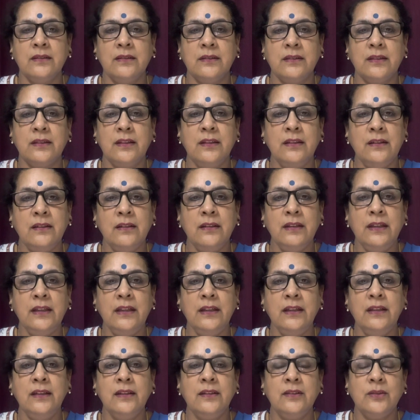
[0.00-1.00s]

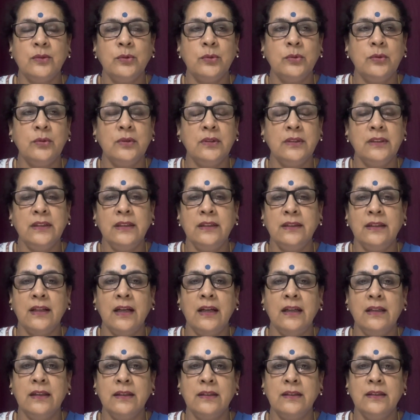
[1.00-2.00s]
clearly told the
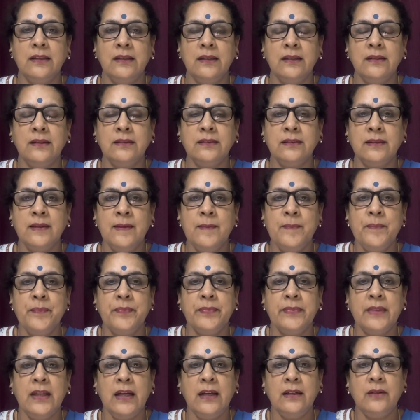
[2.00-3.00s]
entire class
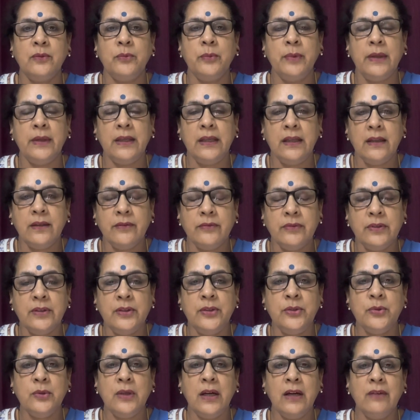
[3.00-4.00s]
that whenever
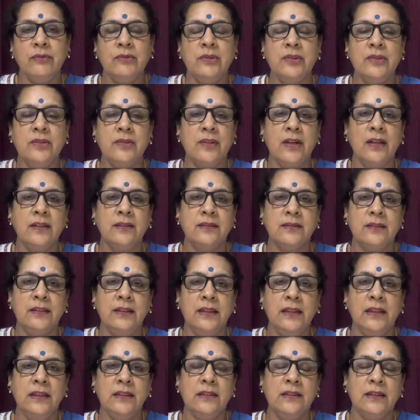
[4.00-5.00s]
you have to
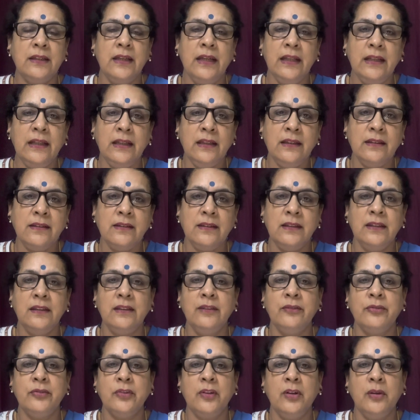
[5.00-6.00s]
translate
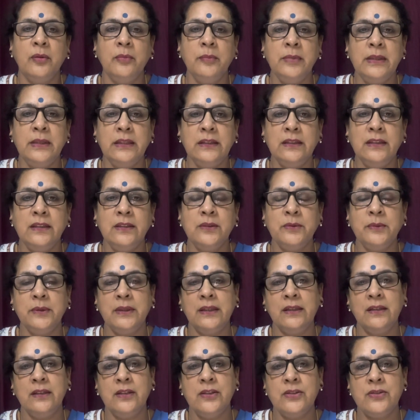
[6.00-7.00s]
anything from Hindi to
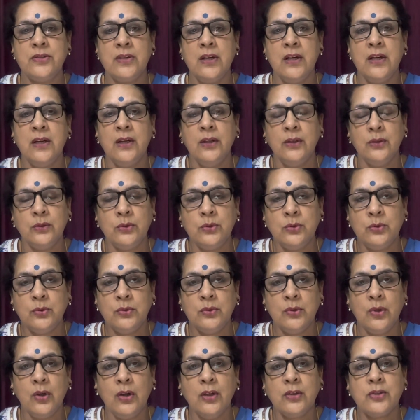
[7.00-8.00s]
English, do
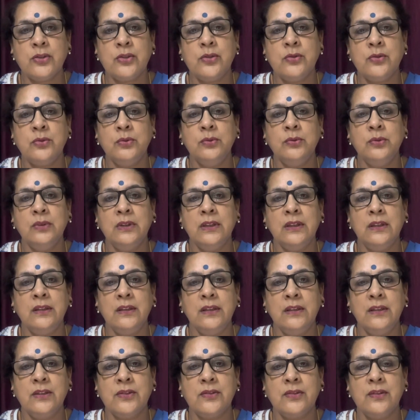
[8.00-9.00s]
not do a
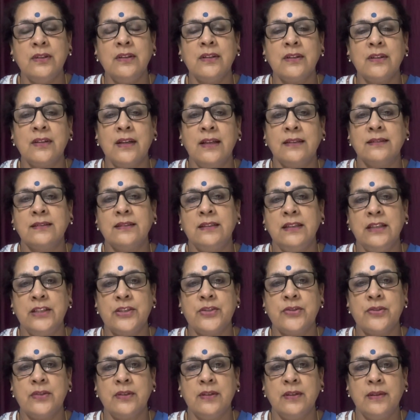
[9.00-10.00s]
literal
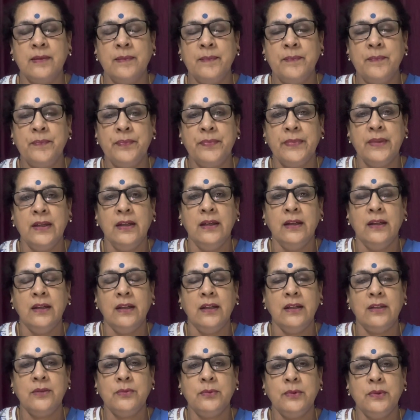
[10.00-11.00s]
translation.
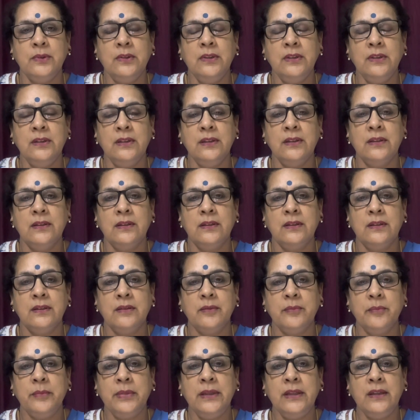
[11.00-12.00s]
It would
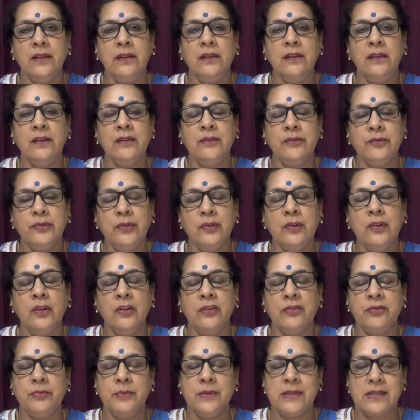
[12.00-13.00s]
be full
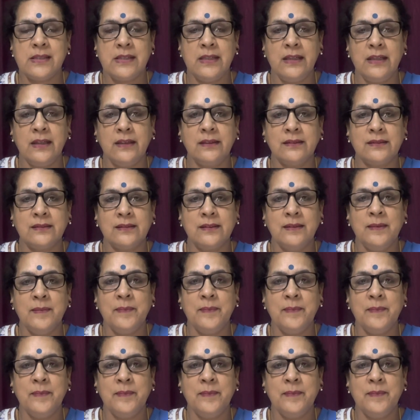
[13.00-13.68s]
of mistakes.